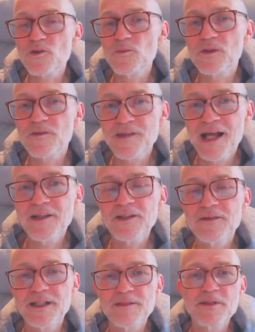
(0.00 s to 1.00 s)
will tell you
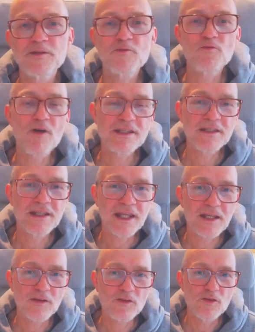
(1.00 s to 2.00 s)
a little bit what you
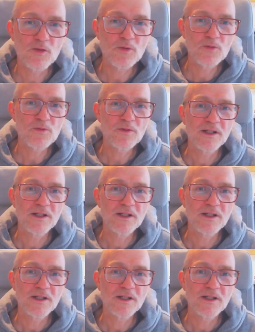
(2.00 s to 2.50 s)
can do